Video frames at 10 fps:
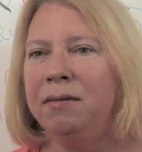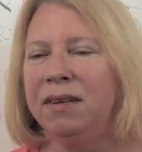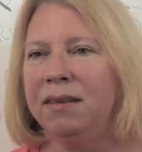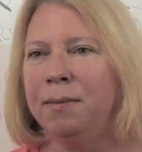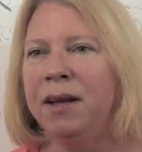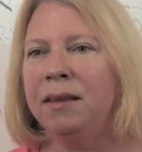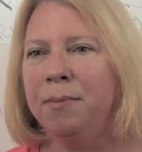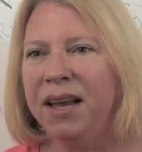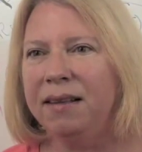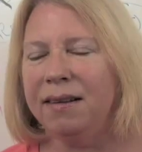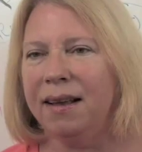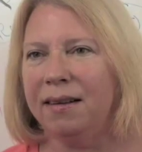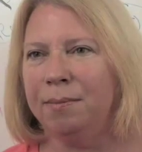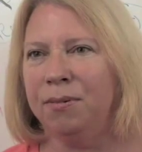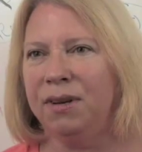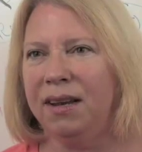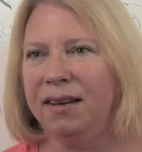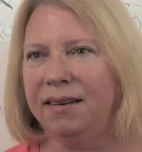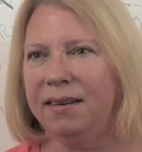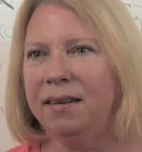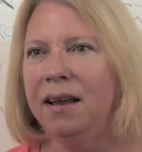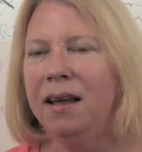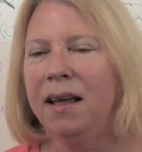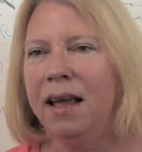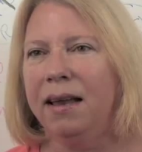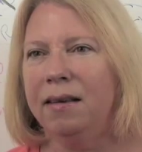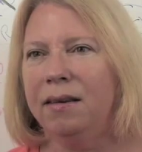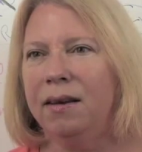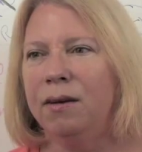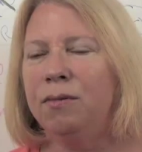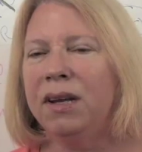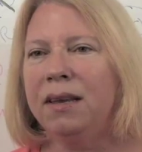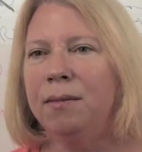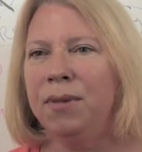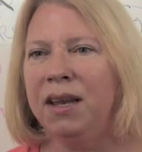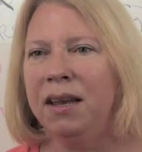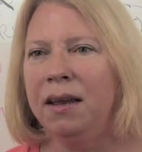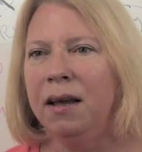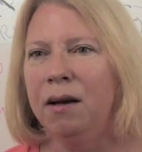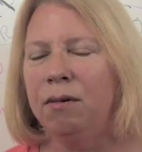which is about the basic exploitation and you know what can be,